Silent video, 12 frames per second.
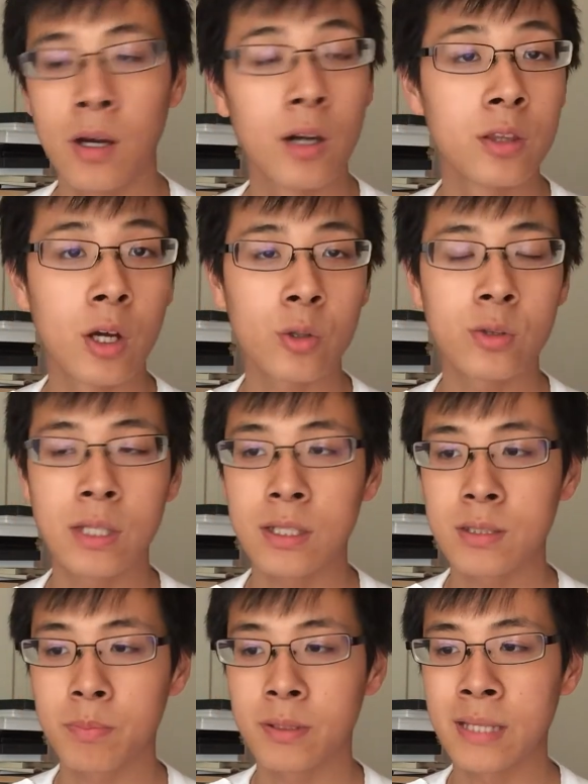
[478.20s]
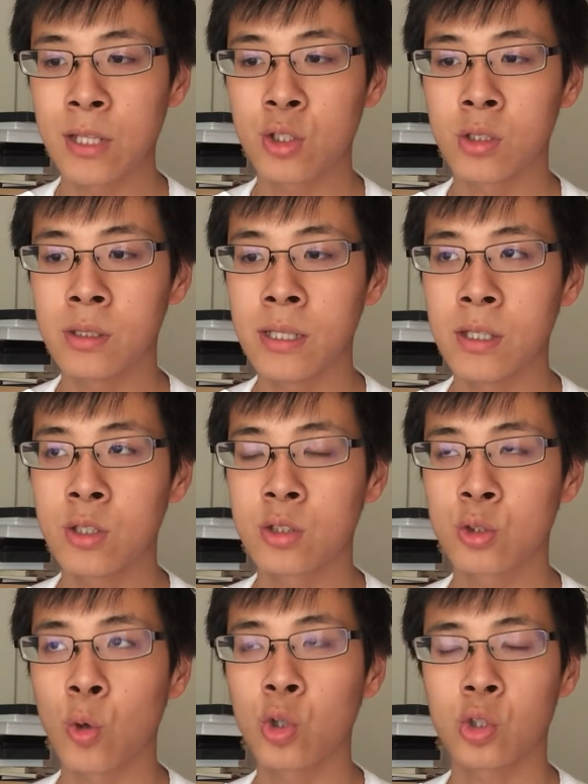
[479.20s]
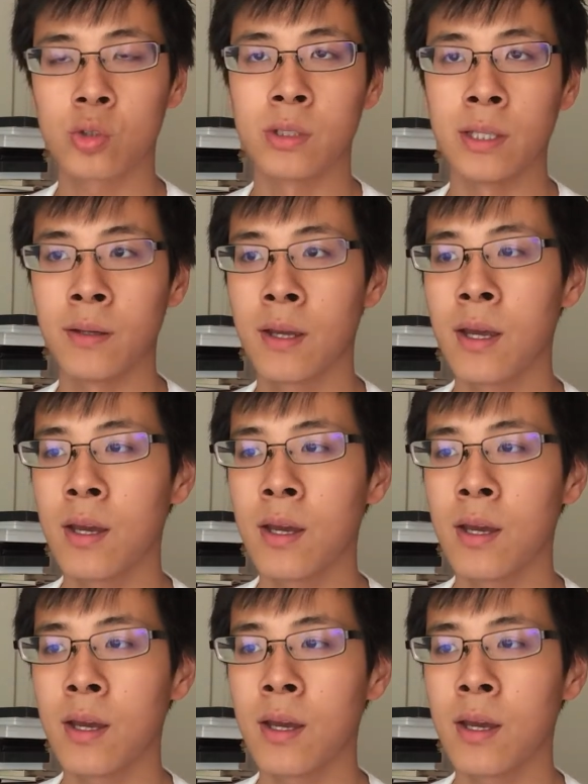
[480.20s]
Another thing is potentially socially,